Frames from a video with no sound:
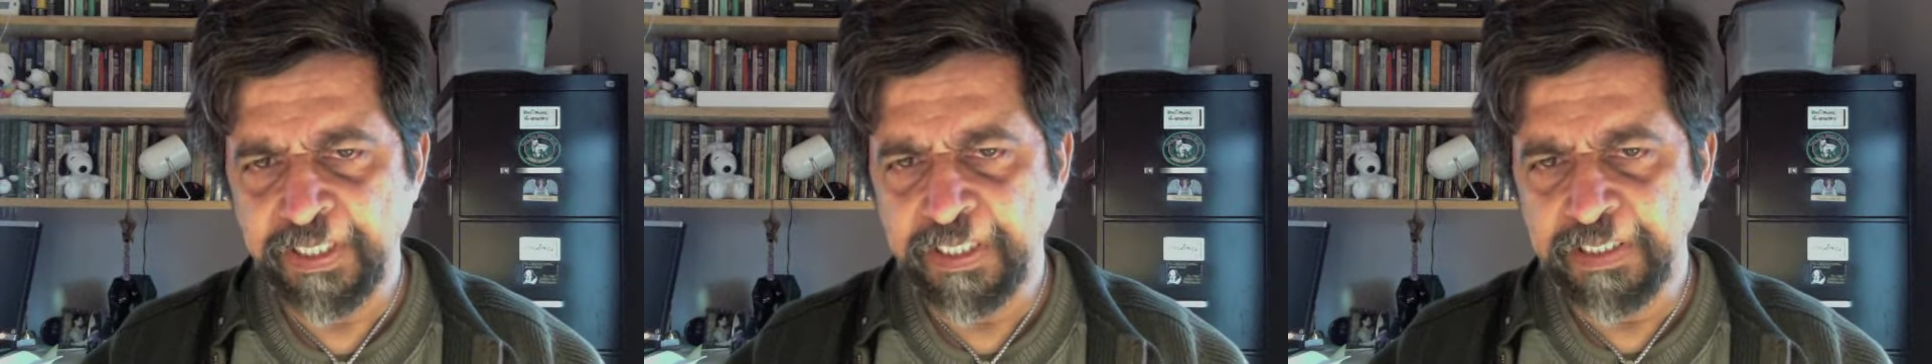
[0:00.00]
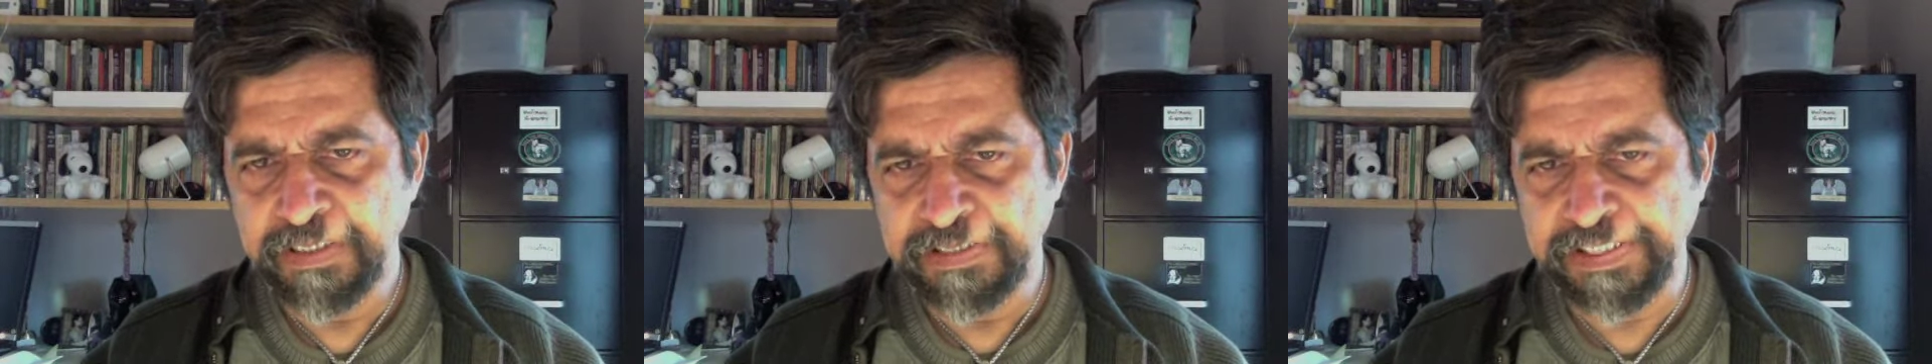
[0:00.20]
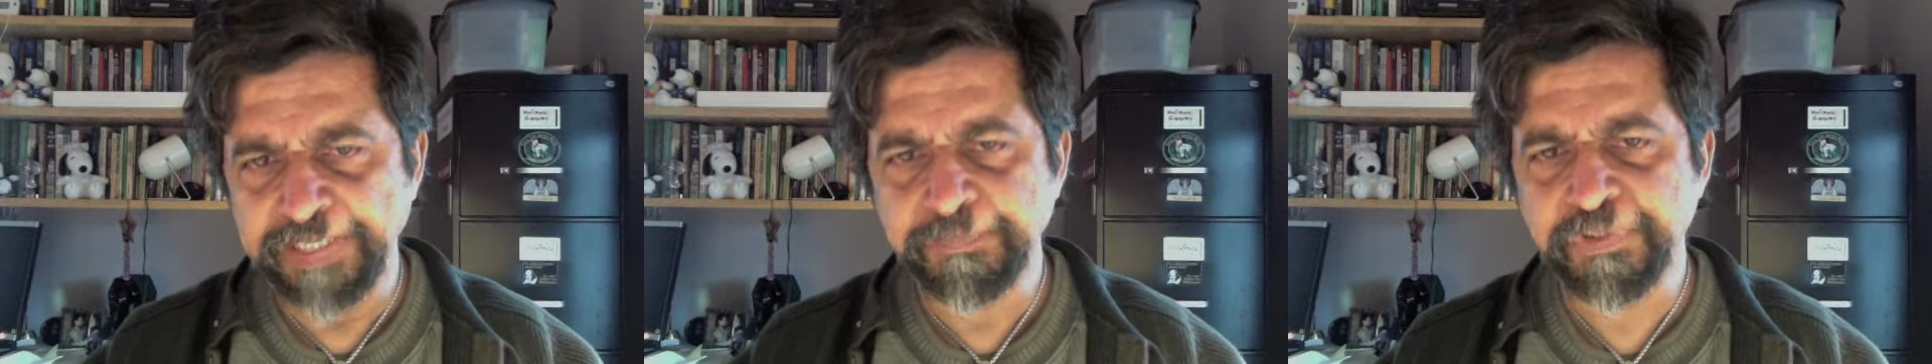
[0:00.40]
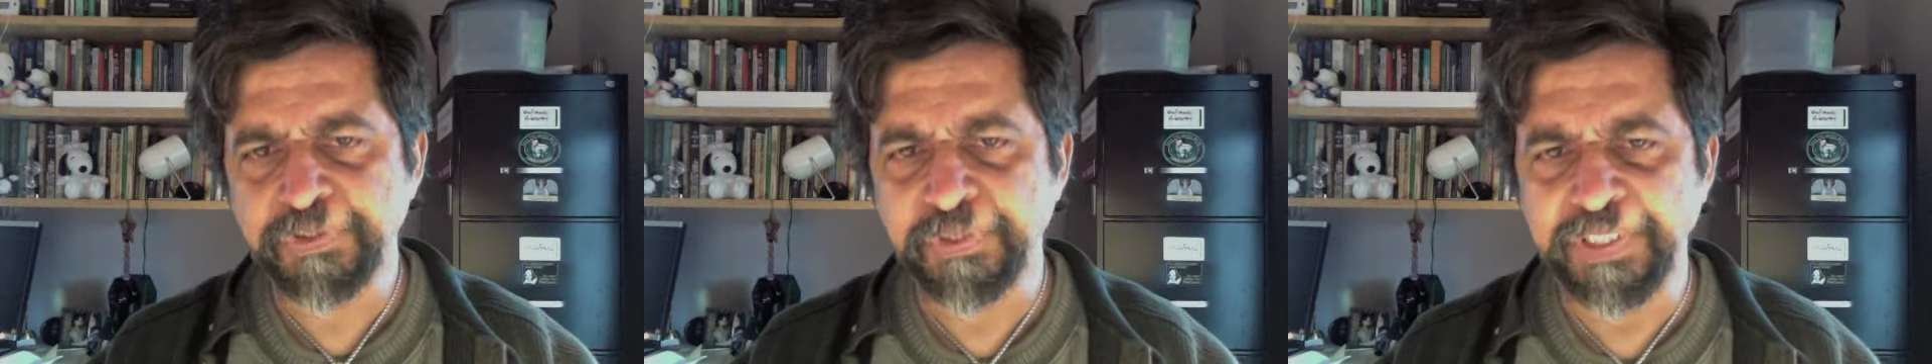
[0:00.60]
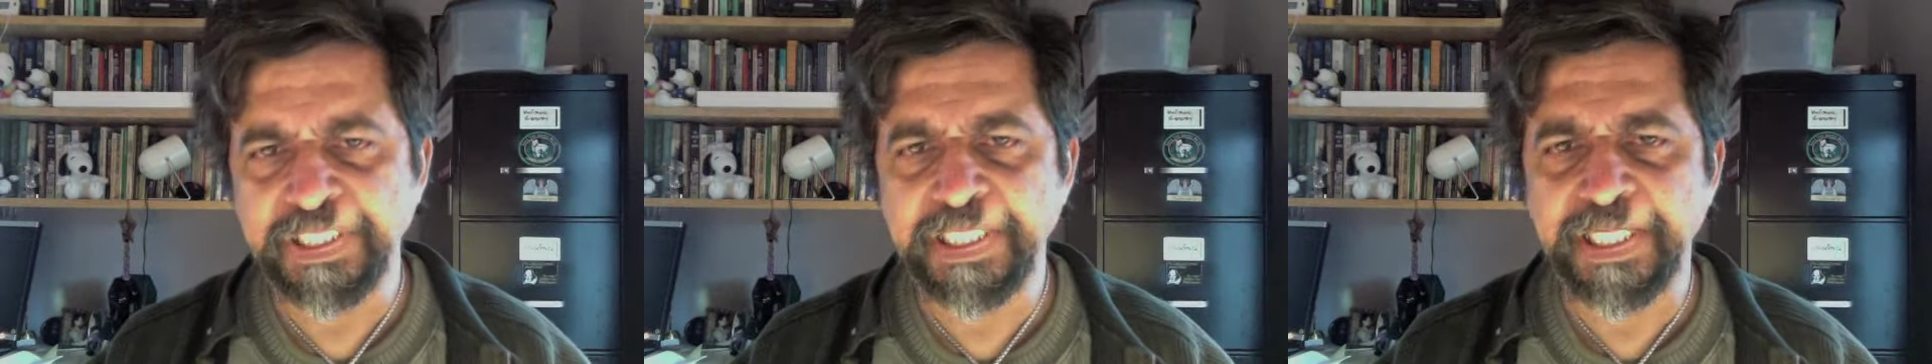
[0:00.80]
seems to
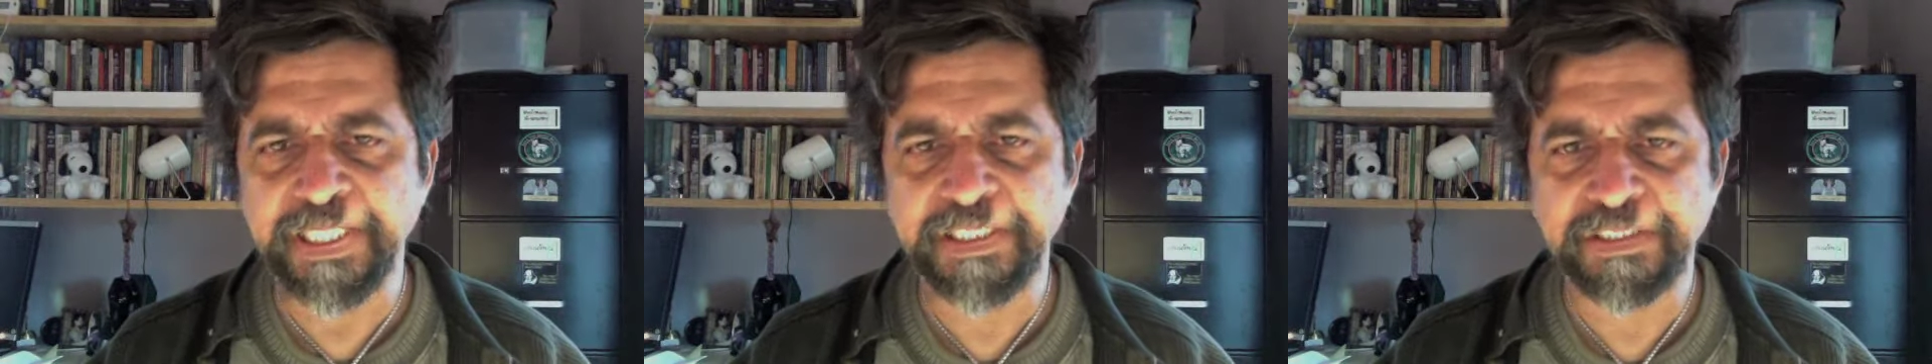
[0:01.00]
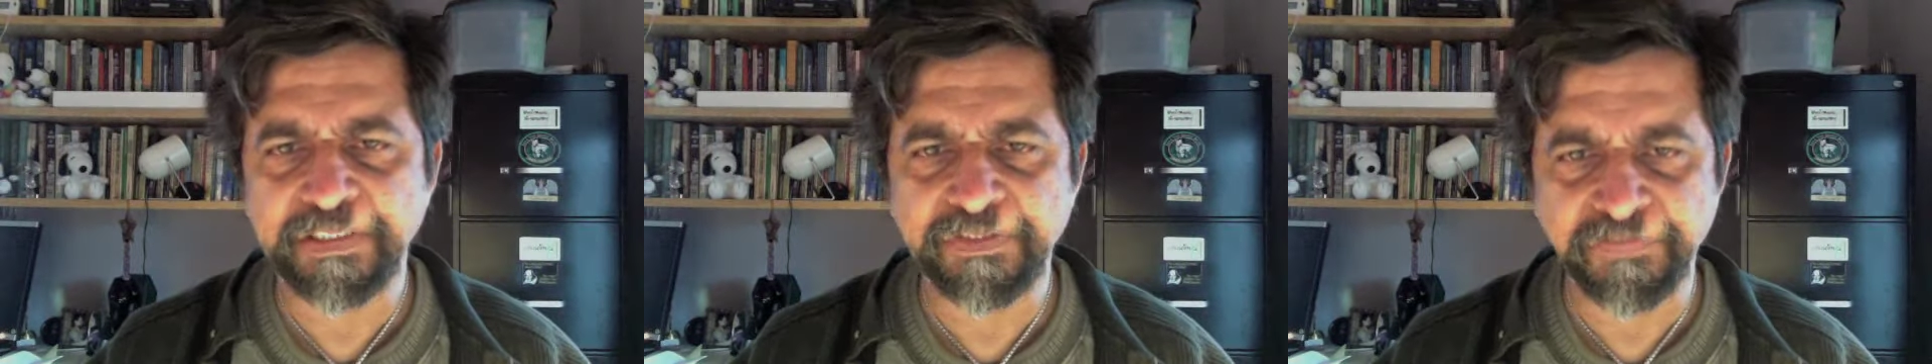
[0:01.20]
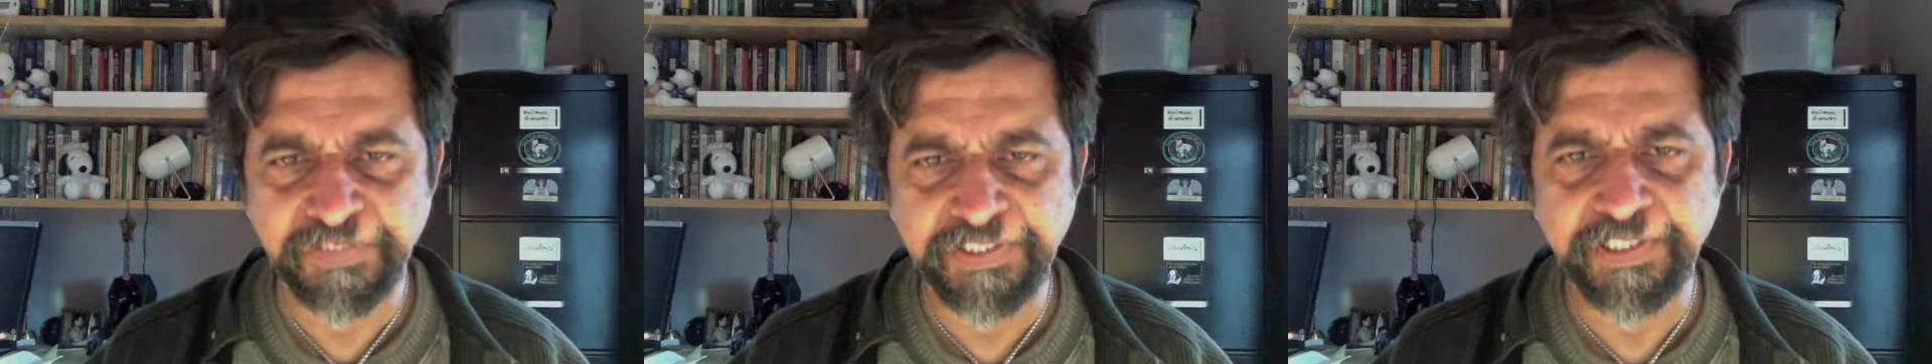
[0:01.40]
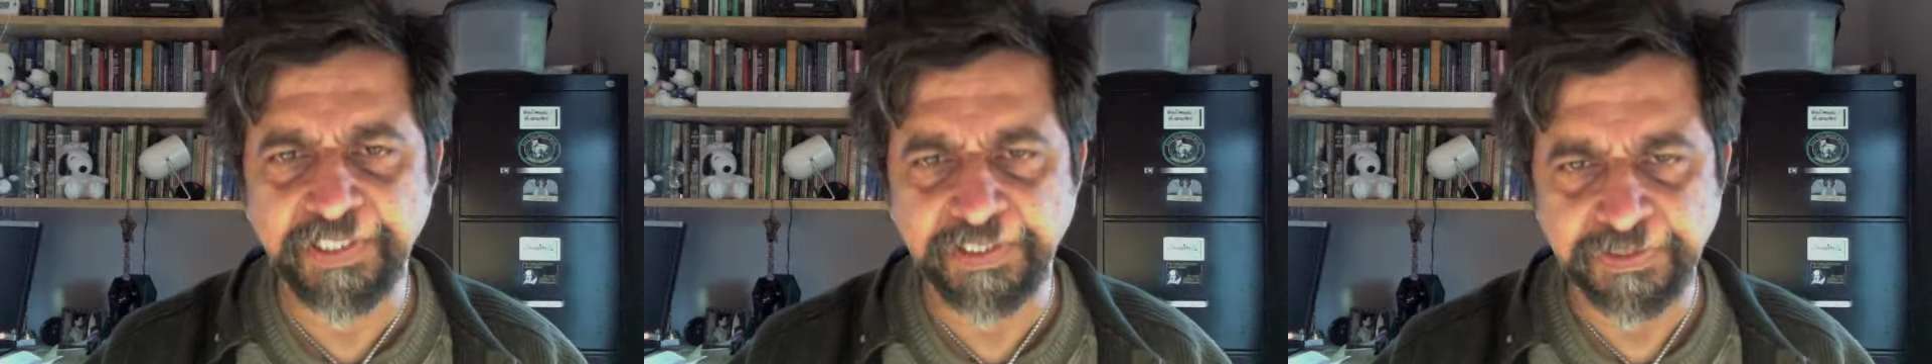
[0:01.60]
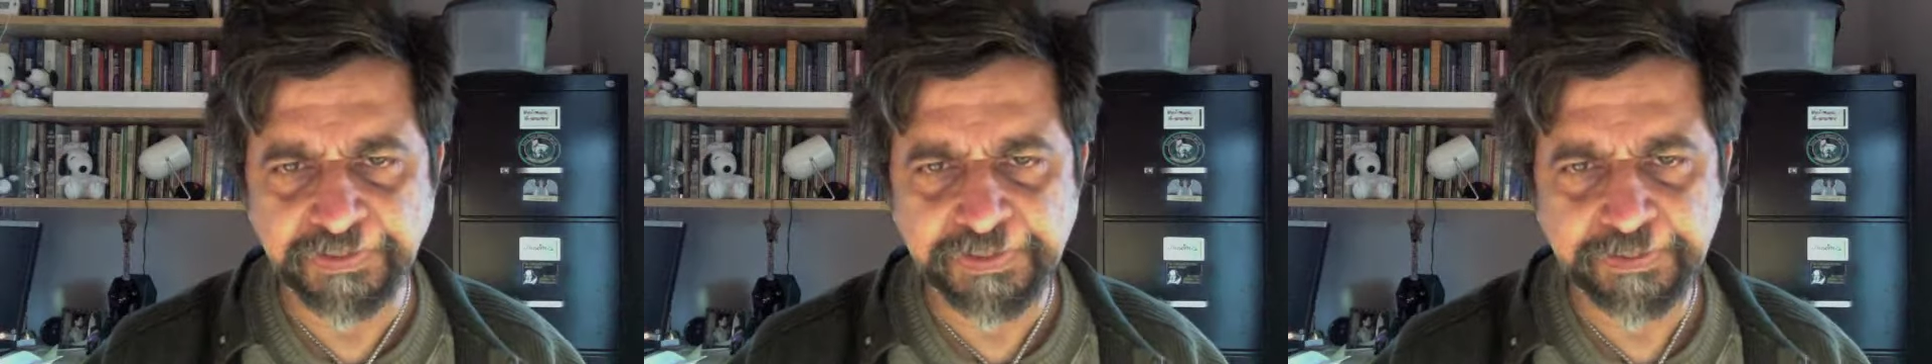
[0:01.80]
indicate three
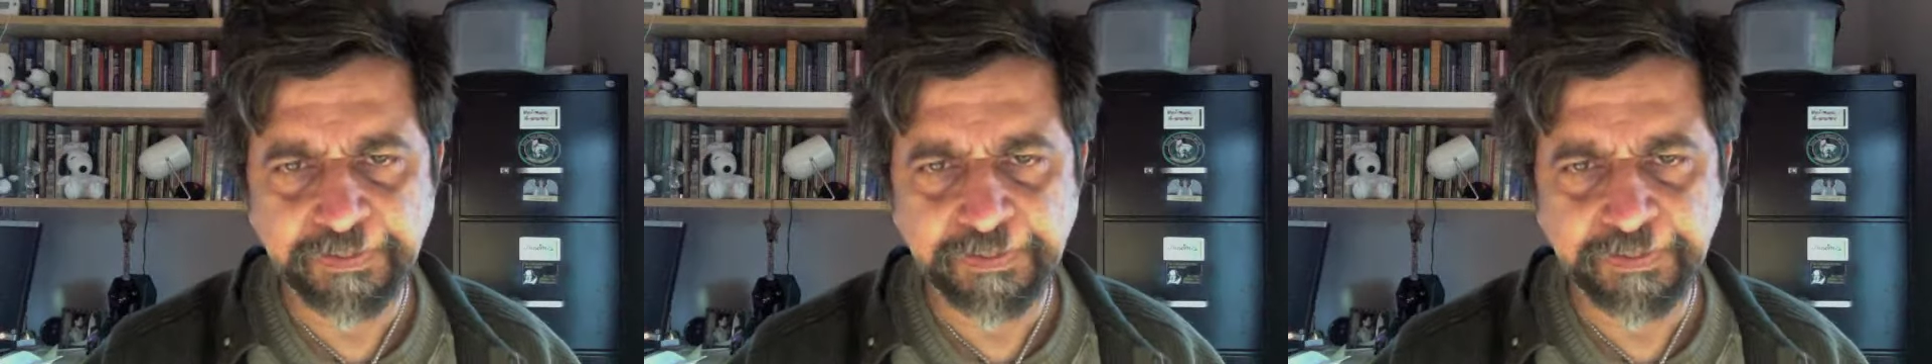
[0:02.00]
things.